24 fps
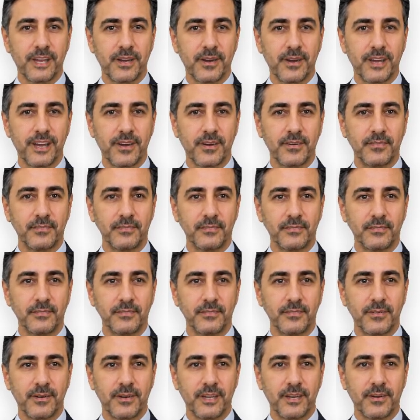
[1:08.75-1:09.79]
to the case,
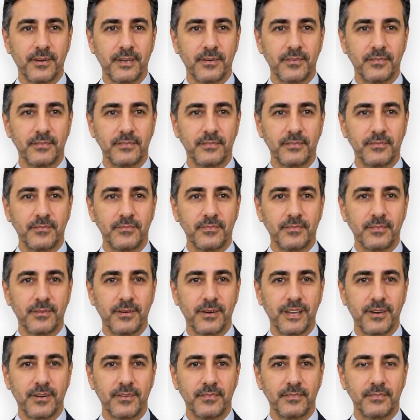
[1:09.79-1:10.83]
or,
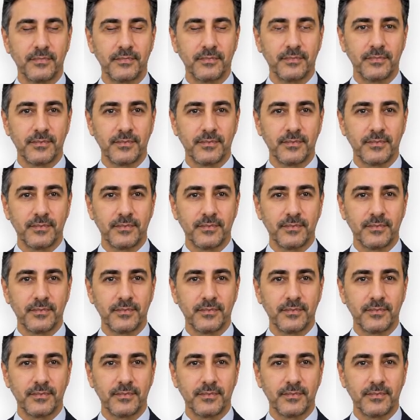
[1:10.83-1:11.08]
failing that,